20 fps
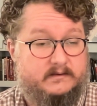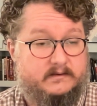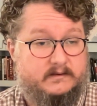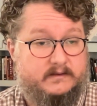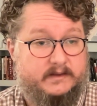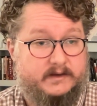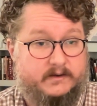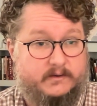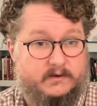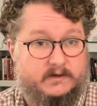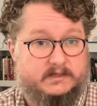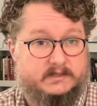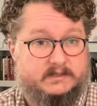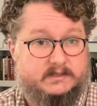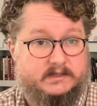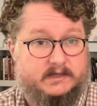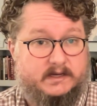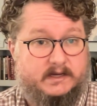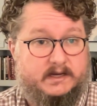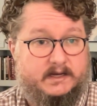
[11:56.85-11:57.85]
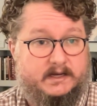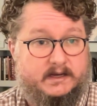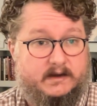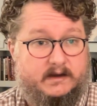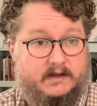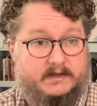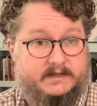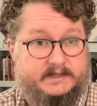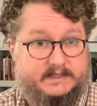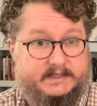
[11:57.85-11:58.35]
the course uh,
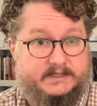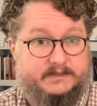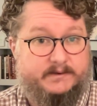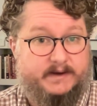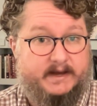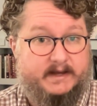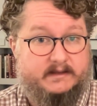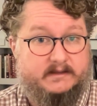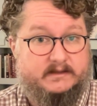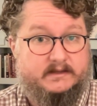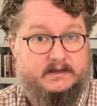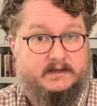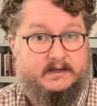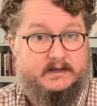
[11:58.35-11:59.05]
on D2L,